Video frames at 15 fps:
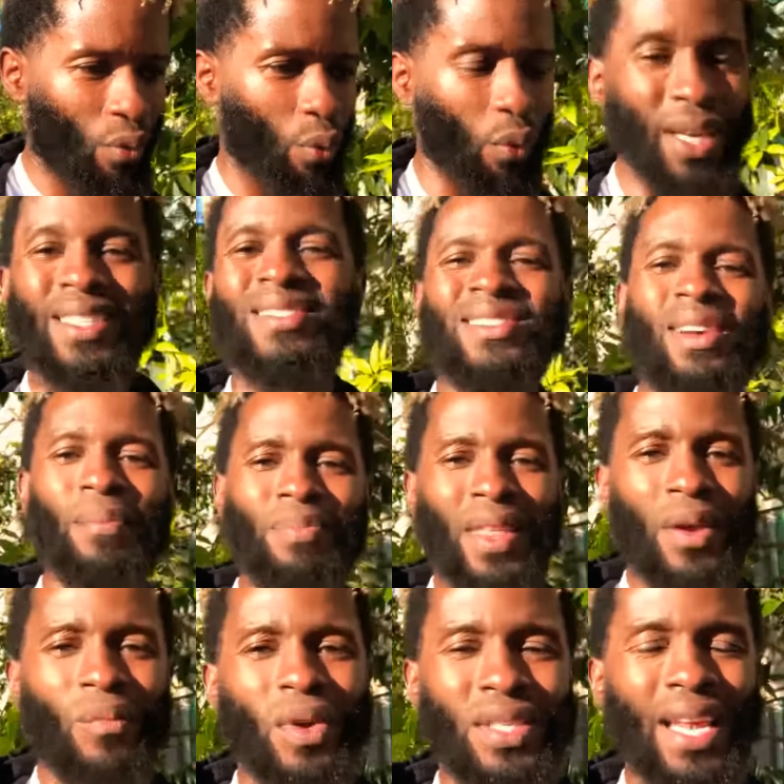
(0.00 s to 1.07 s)
when
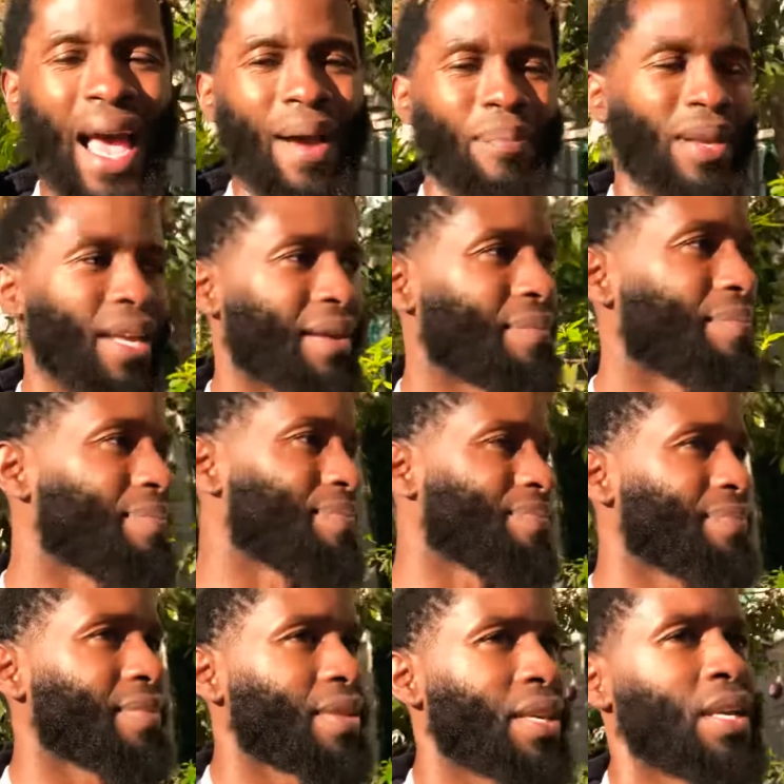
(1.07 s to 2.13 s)
something was happening.
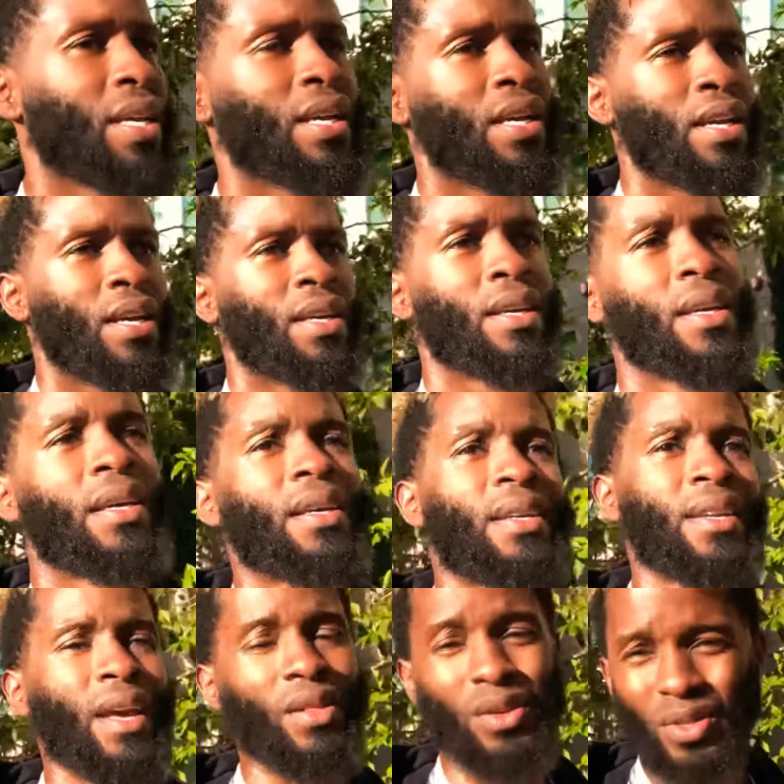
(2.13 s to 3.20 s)

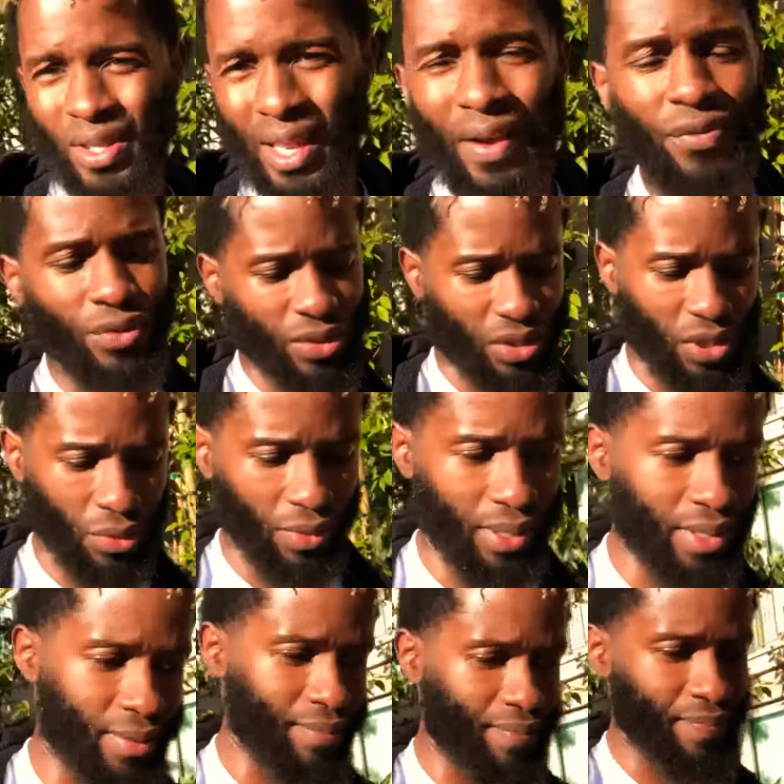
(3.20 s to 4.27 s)
Now, there's levels to
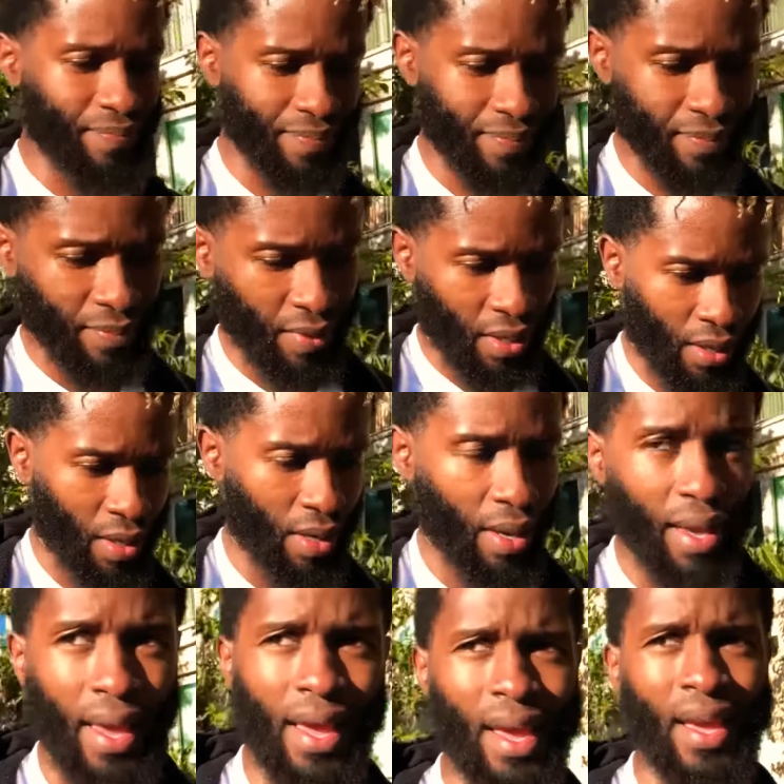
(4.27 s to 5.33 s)
it.
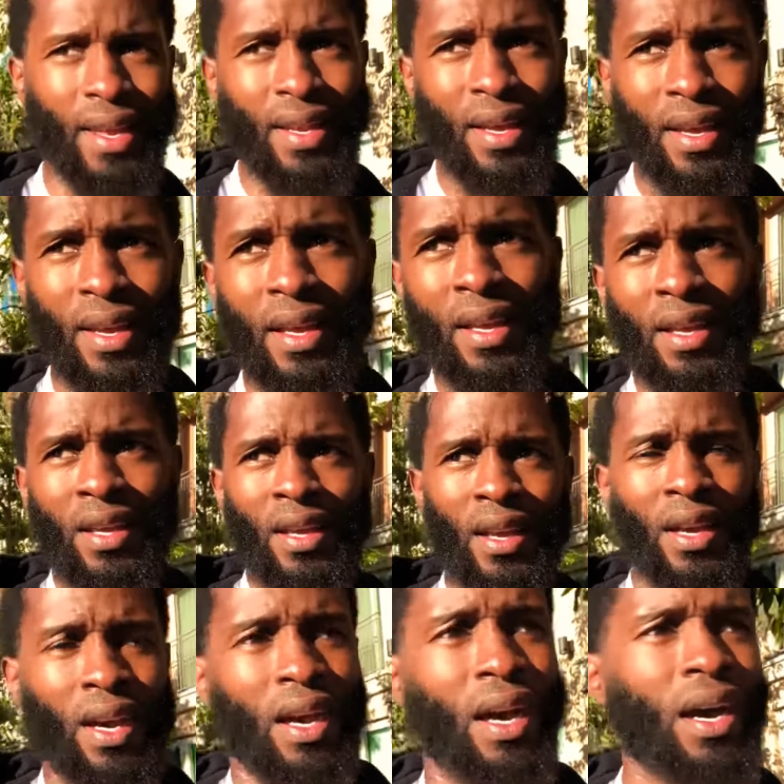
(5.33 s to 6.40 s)
And
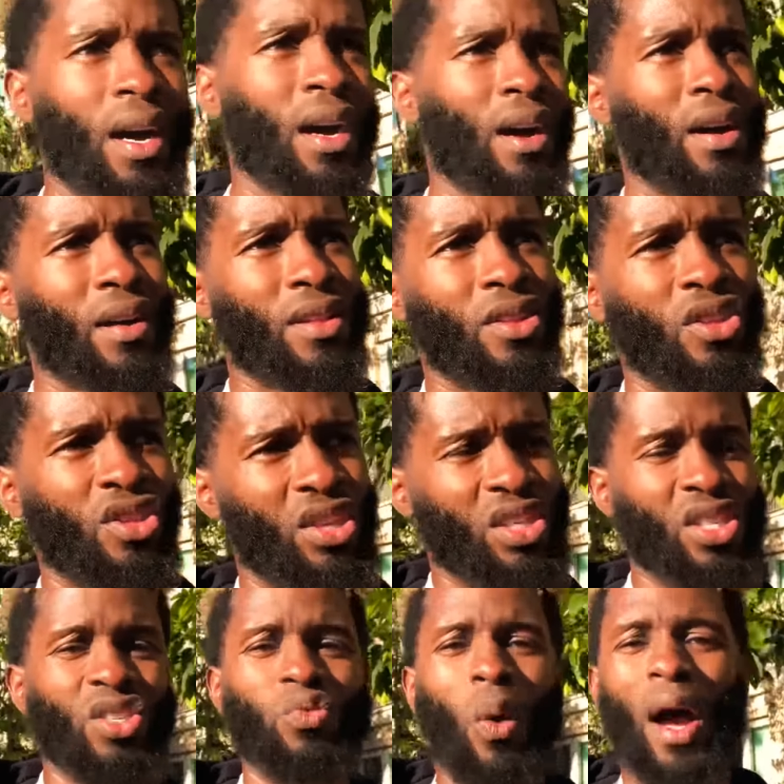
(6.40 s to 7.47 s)
uh,
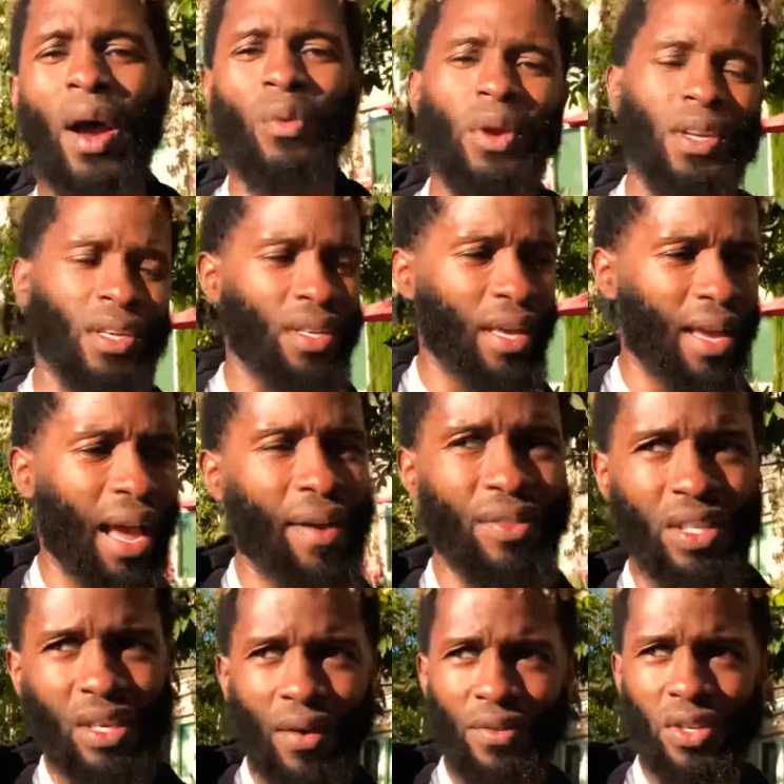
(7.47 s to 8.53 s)
this is why I want to have this